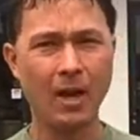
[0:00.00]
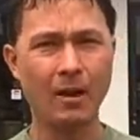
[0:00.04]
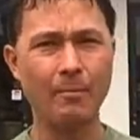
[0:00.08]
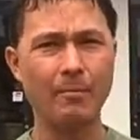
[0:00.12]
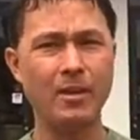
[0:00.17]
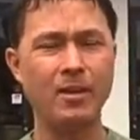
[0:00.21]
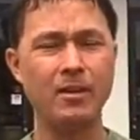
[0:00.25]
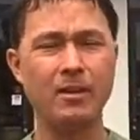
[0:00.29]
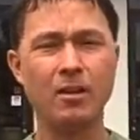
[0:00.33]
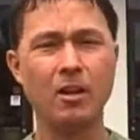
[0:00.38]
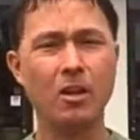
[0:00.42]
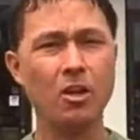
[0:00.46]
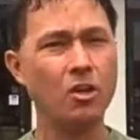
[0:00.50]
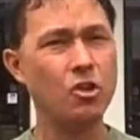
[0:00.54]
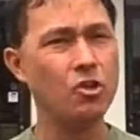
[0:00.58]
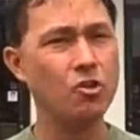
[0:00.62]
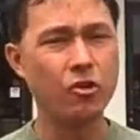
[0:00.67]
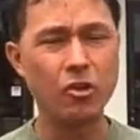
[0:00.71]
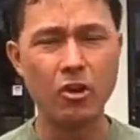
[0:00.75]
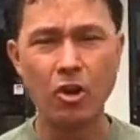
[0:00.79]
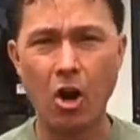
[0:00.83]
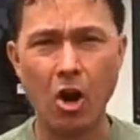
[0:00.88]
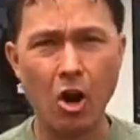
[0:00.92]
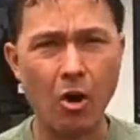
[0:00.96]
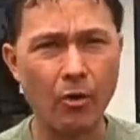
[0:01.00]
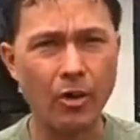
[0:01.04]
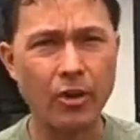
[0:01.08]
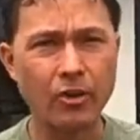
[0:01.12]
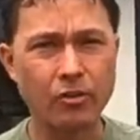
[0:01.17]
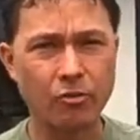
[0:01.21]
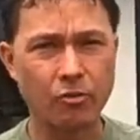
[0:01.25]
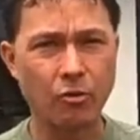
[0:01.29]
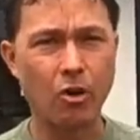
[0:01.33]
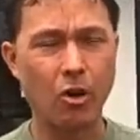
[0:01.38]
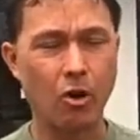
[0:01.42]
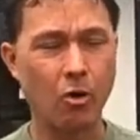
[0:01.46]
I mean, you can
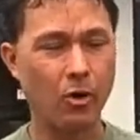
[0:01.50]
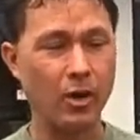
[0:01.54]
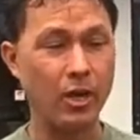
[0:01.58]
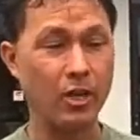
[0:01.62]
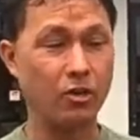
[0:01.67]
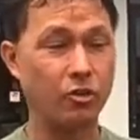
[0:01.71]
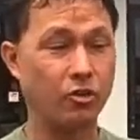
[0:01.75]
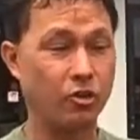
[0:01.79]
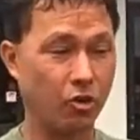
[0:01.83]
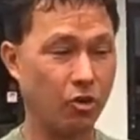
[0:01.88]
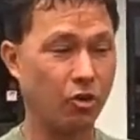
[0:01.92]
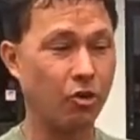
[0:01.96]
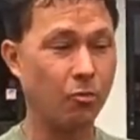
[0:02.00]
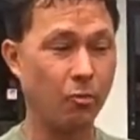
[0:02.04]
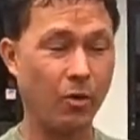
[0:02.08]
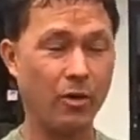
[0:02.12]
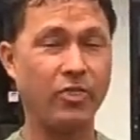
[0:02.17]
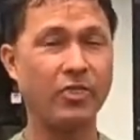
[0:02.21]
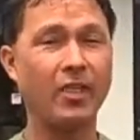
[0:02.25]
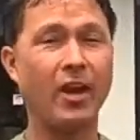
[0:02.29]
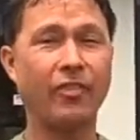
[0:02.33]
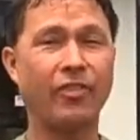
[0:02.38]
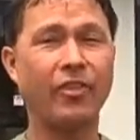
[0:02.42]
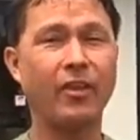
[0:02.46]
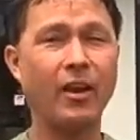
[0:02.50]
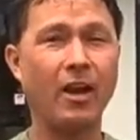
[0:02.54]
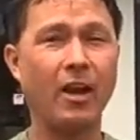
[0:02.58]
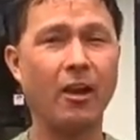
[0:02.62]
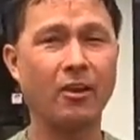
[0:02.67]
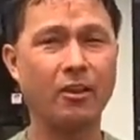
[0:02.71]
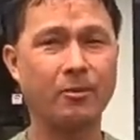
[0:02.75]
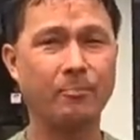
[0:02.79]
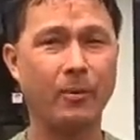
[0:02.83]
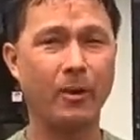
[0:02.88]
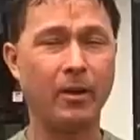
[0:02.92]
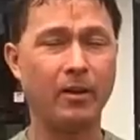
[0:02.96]
always grow in dirt with nothing
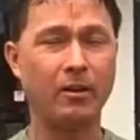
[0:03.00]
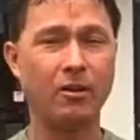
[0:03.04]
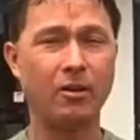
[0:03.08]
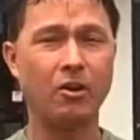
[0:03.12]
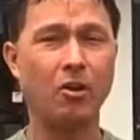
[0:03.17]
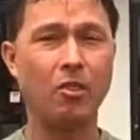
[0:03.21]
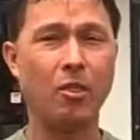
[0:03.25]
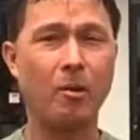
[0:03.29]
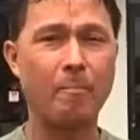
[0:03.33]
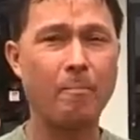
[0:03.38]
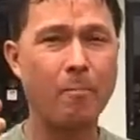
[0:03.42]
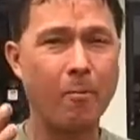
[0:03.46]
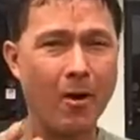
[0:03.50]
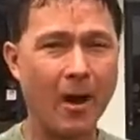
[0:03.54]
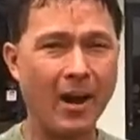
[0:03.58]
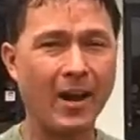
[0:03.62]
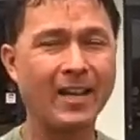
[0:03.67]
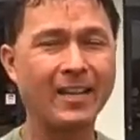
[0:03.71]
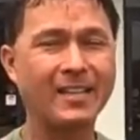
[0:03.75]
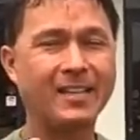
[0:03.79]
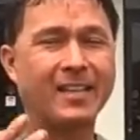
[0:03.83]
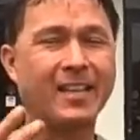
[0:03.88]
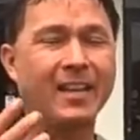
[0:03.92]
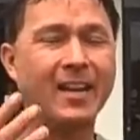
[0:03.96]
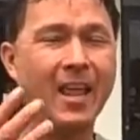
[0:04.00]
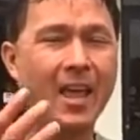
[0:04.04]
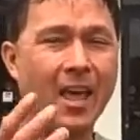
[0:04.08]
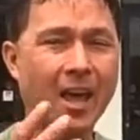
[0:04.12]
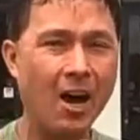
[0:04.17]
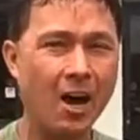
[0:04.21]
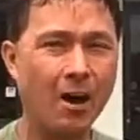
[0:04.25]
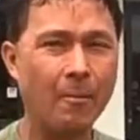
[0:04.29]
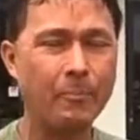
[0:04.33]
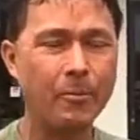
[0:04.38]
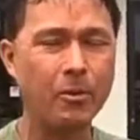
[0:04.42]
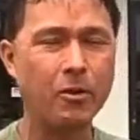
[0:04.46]
else, but you know, the products can
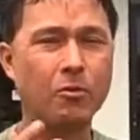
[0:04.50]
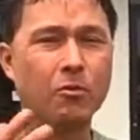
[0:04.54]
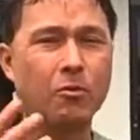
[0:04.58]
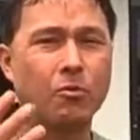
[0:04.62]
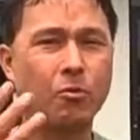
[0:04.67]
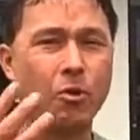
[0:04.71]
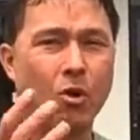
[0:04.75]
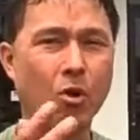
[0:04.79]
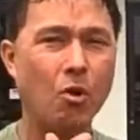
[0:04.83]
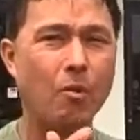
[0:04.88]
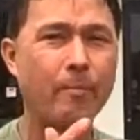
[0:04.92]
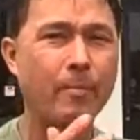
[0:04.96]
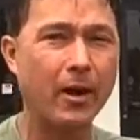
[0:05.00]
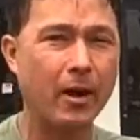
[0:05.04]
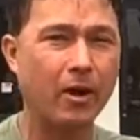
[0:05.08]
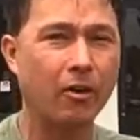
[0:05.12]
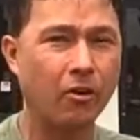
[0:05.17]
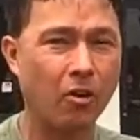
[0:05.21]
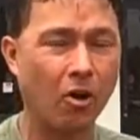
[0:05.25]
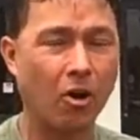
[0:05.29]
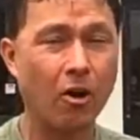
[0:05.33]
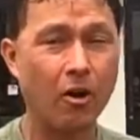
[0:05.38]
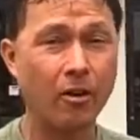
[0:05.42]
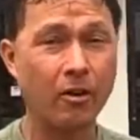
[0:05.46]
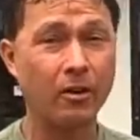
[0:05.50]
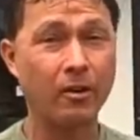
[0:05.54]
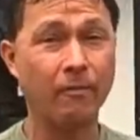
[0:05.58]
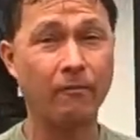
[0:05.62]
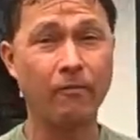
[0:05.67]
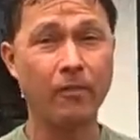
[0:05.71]
help you grow a better garden.